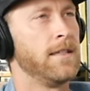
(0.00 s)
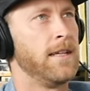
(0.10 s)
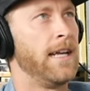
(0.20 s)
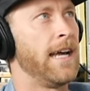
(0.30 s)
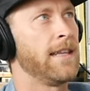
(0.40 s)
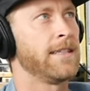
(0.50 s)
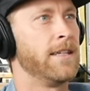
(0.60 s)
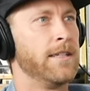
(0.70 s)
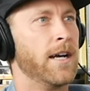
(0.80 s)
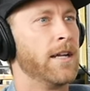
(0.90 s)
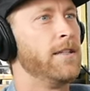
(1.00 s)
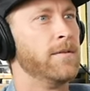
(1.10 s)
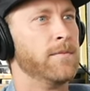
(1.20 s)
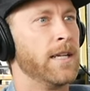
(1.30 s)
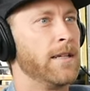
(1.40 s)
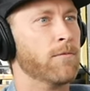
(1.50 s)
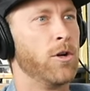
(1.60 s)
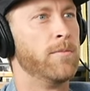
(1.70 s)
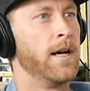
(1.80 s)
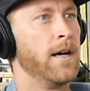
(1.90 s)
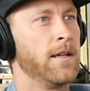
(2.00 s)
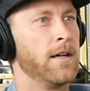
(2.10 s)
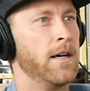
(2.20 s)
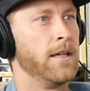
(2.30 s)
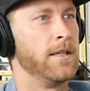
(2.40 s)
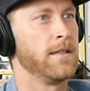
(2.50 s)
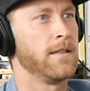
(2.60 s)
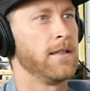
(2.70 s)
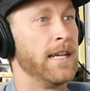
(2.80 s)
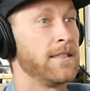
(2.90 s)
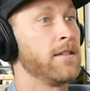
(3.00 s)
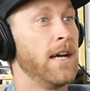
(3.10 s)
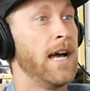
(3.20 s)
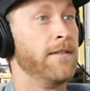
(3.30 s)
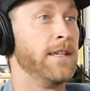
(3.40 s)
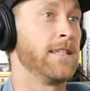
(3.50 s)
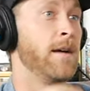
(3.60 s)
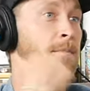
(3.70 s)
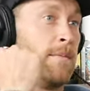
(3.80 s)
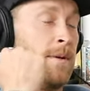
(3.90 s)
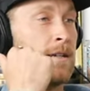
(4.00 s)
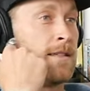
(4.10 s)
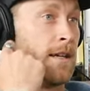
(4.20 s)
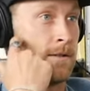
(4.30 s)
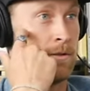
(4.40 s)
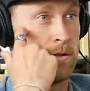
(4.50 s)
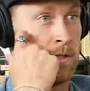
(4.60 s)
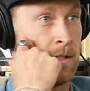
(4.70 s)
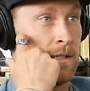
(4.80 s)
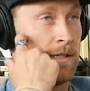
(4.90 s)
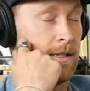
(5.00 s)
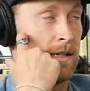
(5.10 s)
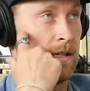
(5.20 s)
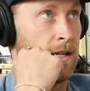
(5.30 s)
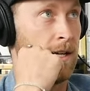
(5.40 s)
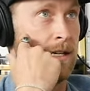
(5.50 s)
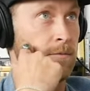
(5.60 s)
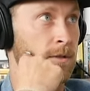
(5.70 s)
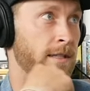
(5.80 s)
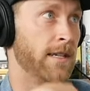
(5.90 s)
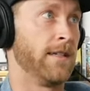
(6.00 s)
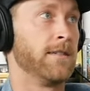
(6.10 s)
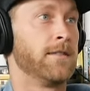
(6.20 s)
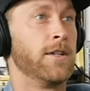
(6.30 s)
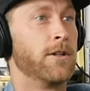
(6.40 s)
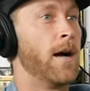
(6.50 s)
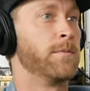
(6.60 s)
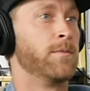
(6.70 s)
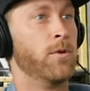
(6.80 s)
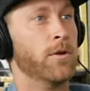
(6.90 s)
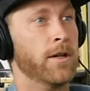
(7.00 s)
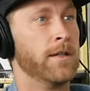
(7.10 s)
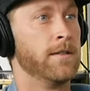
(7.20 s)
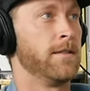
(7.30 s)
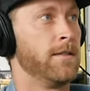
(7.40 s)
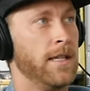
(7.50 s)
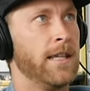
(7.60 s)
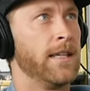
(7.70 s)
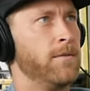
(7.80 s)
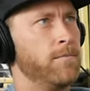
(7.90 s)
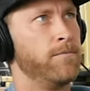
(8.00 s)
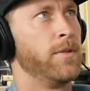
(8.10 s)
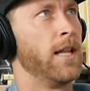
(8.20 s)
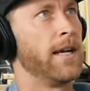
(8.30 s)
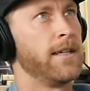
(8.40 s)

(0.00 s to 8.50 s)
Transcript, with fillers: It had like a Gundam like robot on it. I still have it. It's at my parents' house in Georgia. And it was like a Grom's board and I had like black